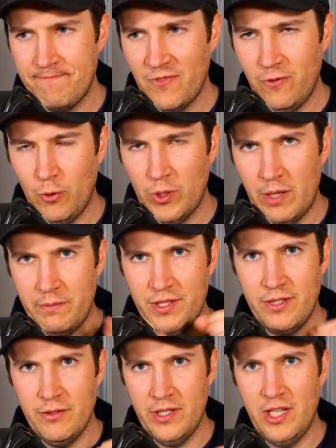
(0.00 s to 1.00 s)
fold up
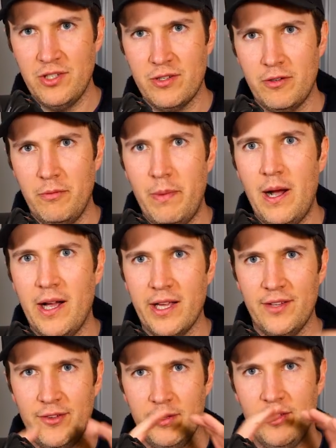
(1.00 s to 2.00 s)
into an internal
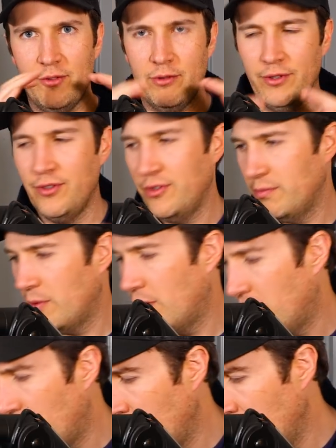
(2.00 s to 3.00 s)
pocket, so it gets really
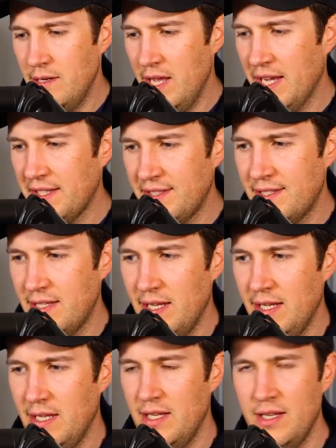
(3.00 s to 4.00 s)
small. Next
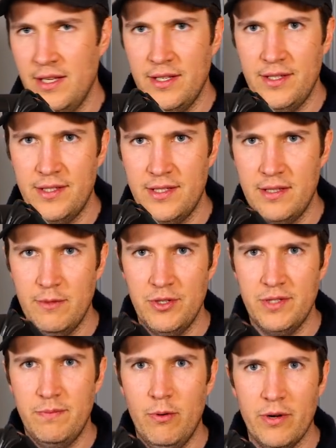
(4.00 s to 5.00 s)
is the
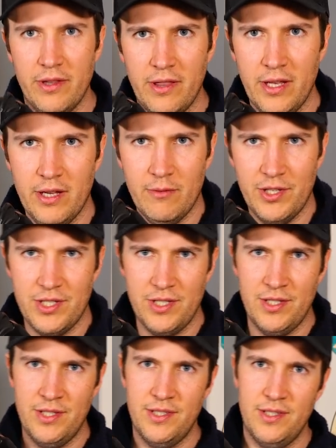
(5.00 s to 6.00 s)
most important thing, which
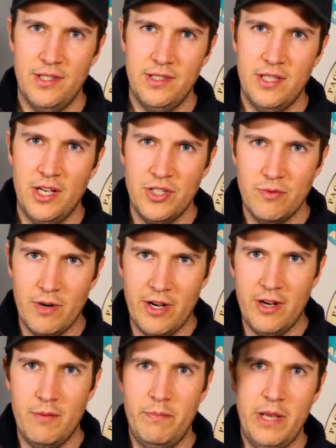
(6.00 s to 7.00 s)
is the
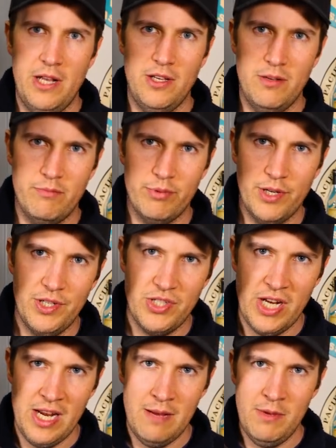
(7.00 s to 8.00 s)
Dutchware Banyan Bridge
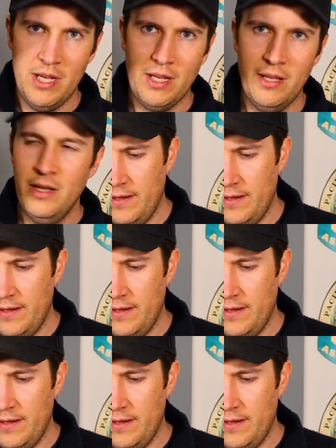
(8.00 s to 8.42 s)
hammock,